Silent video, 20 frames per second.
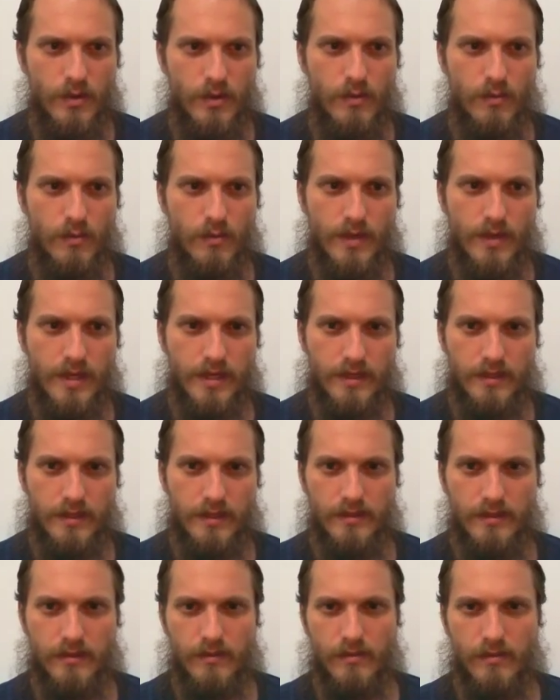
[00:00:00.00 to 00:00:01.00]

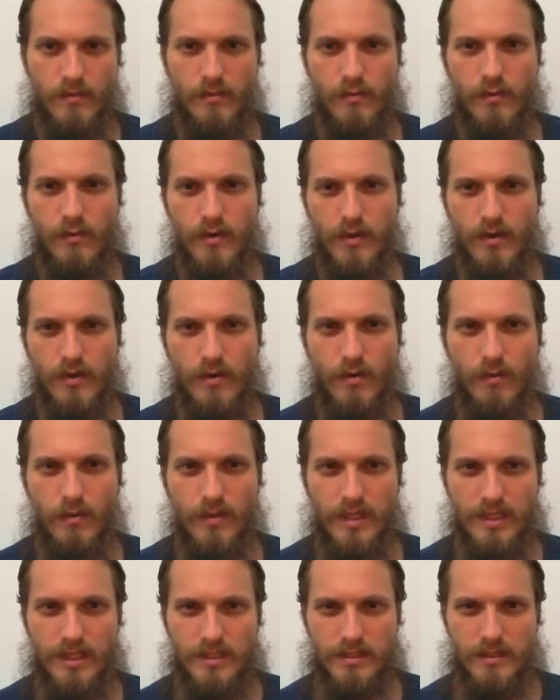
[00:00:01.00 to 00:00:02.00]
where we're
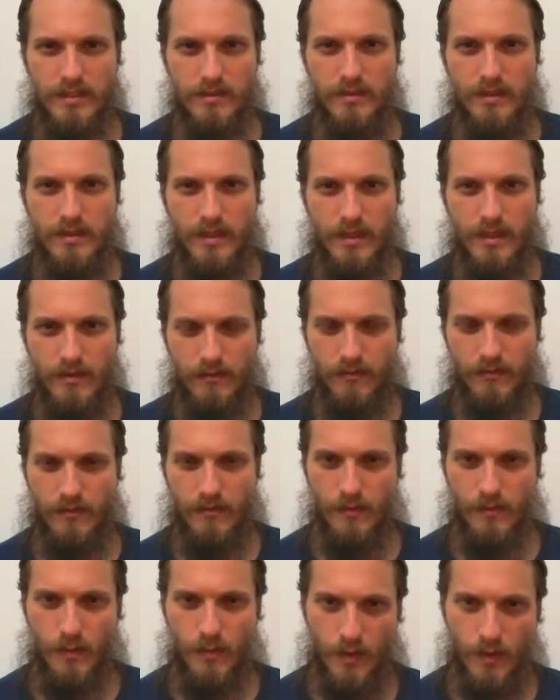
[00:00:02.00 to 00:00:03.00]
always looking for
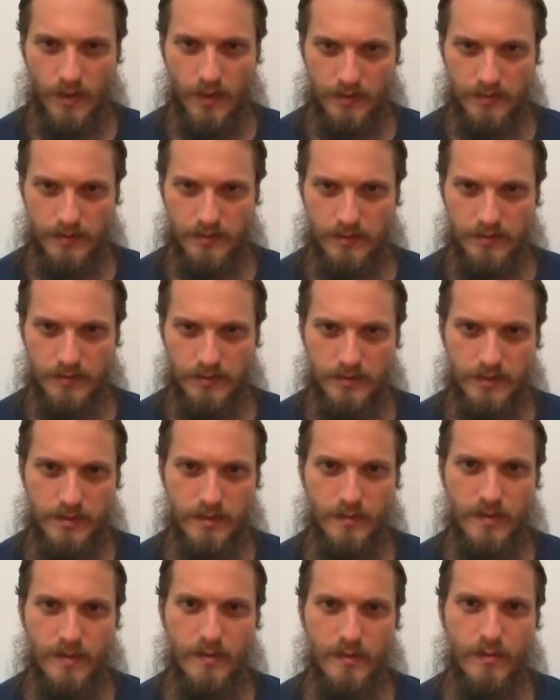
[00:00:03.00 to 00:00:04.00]
more, to
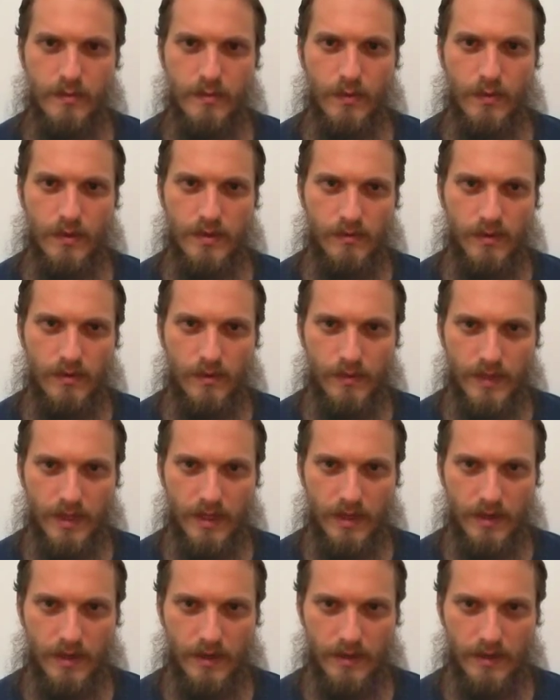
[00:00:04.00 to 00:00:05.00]
be more than what
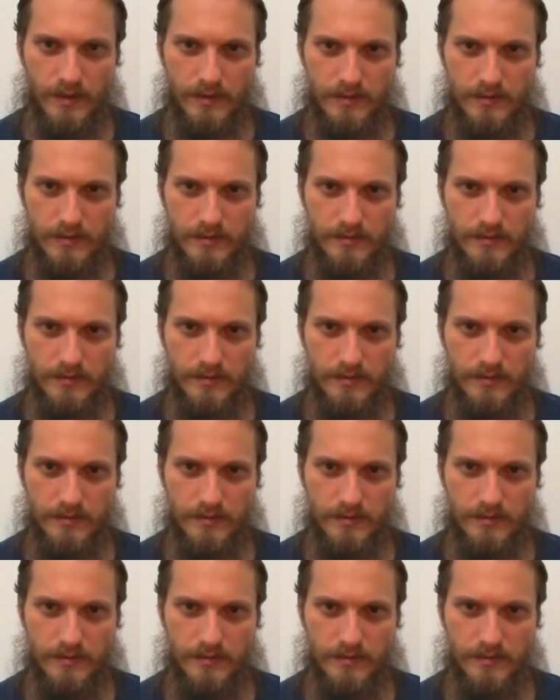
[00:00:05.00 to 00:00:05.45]
we are.